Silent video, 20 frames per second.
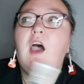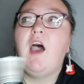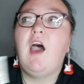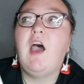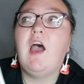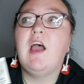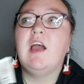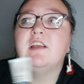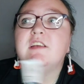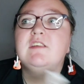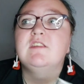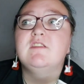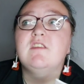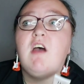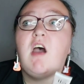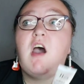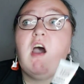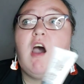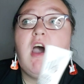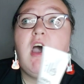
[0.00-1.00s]
and
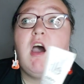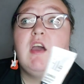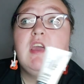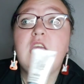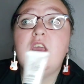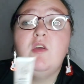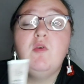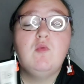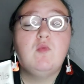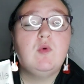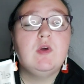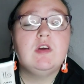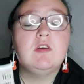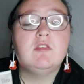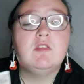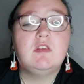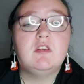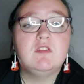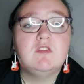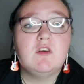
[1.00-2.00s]
I
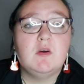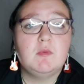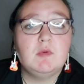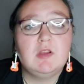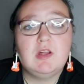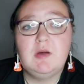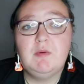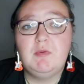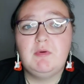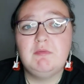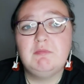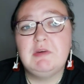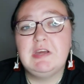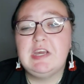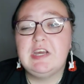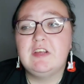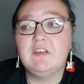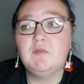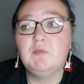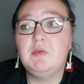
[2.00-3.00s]
will double up on my
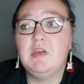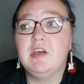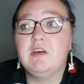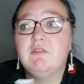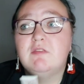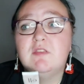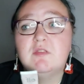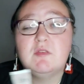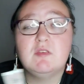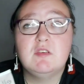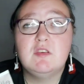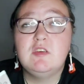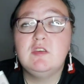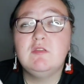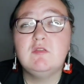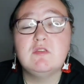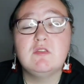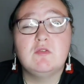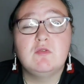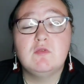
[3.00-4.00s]
SPF, so I'll
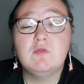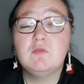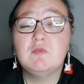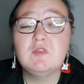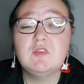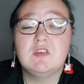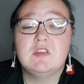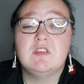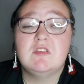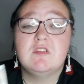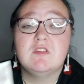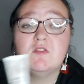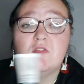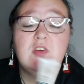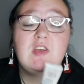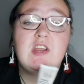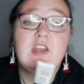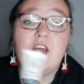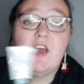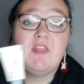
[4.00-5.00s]
use a normal
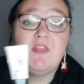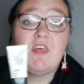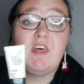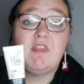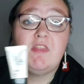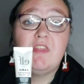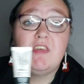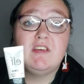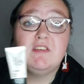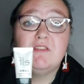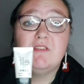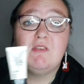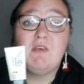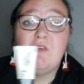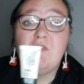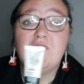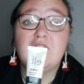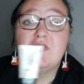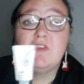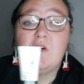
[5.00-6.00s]
sunscreen and then this
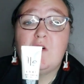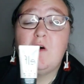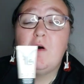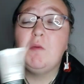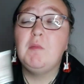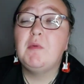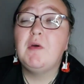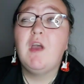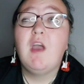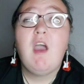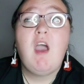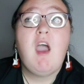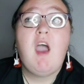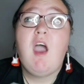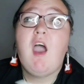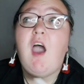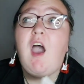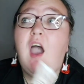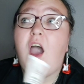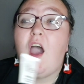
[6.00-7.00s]
over top,
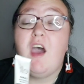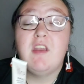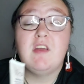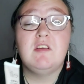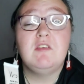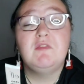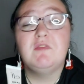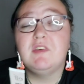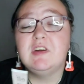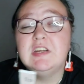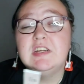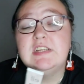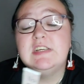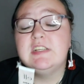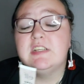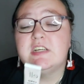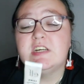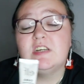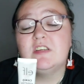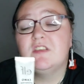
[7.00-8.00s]
and I find it
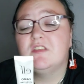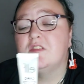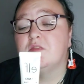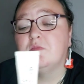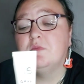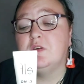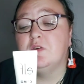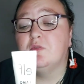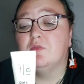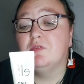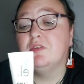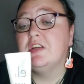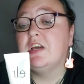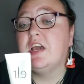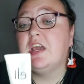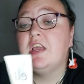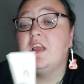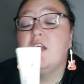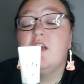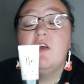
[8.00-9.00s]
lasts me all
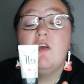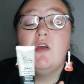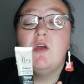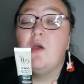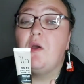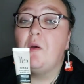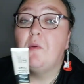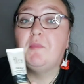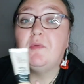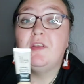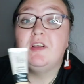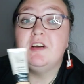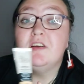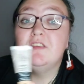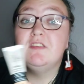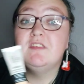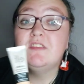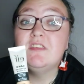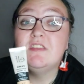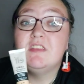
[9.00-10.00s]
day.
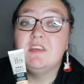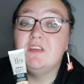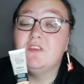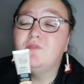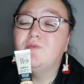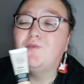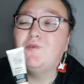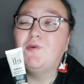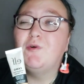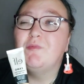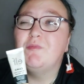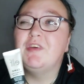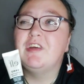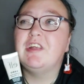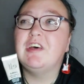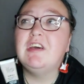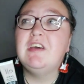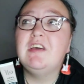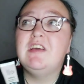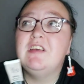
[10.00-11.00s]
Plus, this
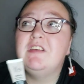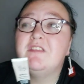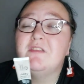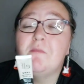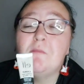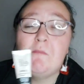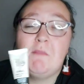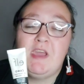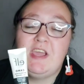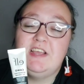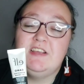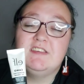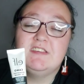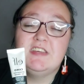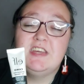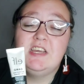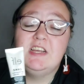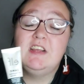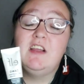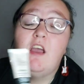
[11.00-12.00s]
formula is
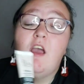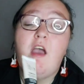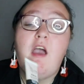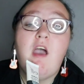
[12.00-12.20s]
amazing.